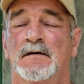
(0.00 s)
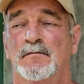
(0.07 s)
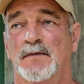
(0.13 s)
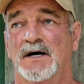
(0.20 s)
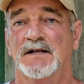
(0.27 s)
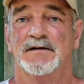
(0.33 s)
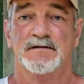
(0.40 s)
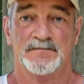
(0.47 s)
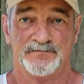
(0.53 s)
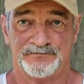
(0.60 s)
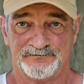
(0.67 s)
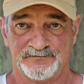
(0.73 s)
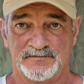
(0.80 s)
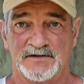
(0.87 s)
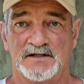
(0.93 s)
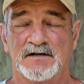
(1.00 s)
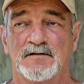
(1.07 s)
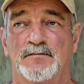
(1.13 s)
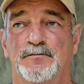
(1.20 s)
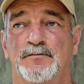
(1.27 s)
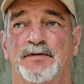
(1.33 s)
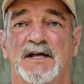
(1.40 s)
But, you know,
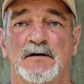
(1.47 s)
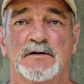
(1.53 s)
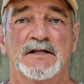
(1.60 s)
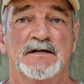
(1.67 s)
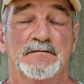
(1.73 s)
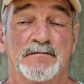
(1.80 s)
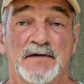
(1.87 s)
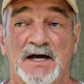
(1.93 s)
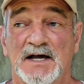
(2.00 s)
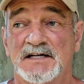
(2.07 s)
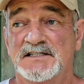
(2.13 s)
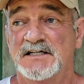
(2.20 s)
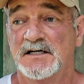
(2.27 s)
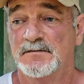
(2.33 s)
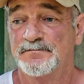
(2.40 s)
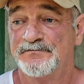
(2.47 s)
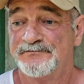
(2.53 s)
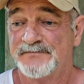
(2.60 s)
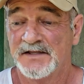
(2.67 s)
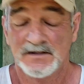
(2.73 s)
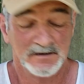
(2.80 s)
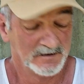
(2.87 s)
play with it. Ask it.
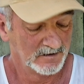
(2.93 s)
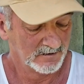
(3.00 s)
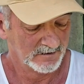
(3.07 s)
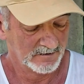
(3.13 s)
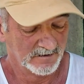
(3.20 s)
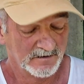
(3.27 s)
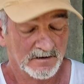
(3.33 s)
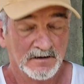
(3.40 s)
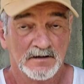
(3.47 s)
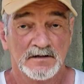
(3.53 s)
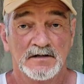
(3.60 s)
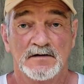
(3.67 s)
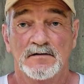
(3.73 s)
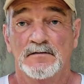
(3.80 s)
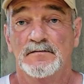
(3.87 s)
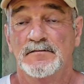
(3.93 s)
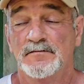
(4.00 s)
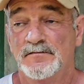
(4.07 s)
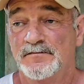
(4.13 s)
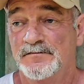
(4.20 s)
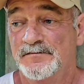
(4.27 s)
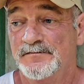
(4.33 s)
You know,
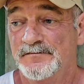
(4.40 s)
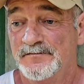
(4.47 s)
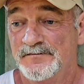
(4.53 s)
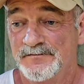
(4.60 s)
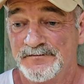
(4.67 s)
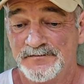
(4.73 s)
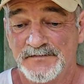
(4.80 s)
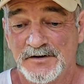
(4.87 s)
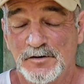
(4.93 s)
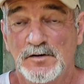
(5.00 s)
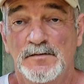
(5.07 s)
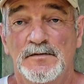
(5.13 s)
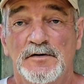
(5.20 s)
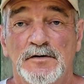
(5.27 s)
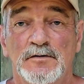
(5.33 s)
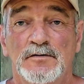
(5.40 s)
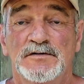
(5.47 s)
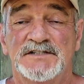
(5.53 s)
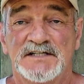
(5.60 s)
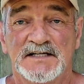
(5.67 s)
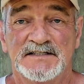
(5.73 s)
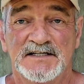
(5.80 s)
who
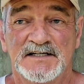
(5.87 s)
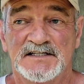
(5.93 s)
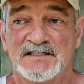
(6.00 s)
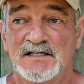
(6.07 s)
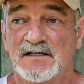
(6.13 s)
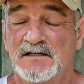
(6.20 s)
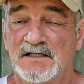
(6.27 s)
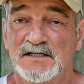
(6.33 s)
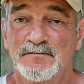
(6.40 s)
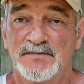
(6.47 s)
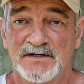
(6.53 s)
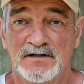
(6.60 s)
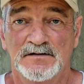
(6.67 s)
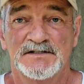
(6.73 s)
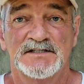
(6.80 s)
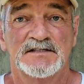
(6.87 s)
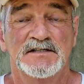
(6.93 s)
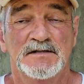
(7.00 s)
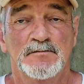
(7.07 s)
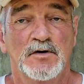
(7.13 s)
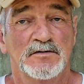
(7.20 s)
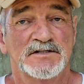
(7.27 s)
statistically builds
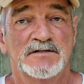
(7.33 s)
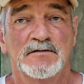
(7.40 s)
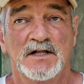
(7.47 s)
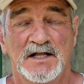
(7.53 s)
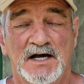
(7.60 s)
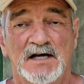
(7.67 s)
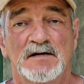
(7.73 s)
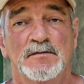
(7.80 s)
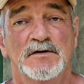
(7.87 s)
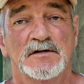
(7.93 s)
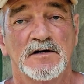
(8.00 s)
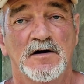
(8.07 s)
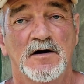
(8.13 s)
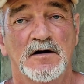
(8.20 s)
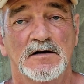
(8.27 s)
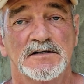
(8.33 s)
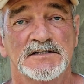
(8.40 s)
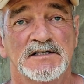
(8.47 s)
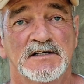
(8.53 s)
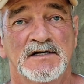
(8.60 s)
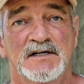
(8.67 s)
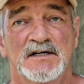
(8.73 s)
the most reliable
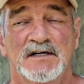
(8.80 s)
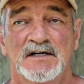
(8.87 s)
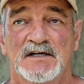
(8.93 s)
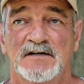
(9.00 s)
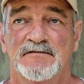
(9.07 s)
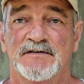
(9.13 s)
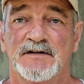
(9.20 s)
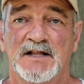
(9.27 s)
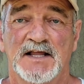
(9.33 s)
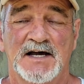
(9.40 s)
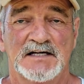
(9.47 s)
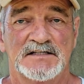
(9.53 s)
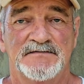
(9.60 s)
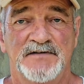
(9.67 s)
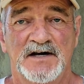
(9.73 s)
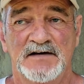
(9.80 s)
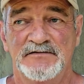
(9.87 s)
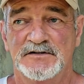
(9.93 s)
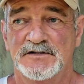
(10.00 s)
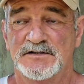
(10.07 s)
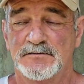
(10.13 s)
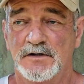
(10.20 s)
cars for the last 5
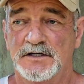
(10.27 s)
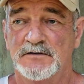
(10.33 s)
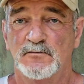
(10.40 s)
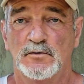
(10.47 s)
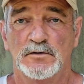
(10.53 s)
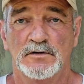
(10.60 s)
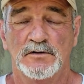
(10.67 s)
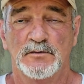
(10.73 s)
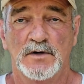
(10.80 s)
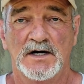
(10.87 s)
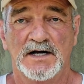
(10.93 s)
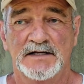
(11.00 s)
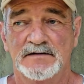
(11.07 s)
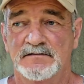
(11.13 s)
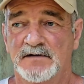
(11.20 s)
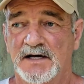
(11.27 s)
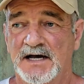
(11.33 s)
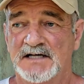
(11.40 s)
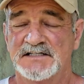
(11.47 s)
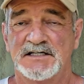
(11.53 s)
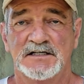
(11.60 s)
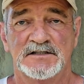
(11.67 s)
years running worldwide?
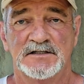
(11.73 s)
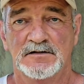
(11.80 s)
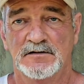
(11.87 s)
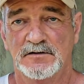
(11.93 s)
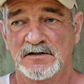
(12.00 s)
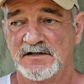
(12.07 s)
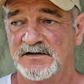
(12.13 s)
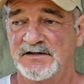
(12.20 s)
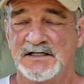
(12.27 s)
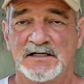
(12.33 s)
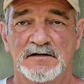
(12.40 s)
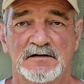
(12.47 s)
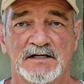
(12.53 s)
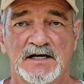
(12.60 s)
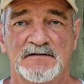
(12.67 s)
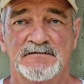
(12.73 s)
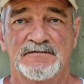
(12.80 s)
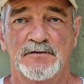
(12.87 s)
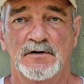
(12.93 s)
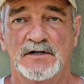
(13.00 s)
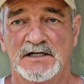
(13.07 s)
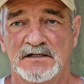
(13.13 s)
Ask it to look at the internet
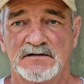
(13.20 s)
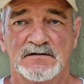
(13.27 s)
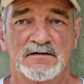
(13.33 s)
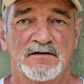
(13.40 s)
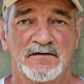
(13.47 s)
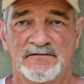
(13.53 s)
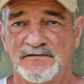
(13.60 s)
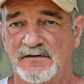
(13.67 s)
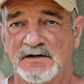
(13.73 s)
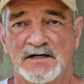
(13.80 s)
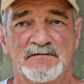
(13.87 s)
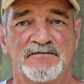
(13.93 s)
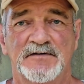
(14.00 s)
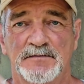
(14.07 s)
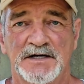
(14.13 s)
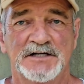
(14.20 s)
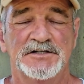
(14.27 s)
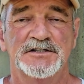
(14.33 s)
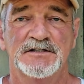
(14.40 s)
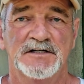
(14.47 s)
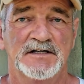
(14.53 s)
for information,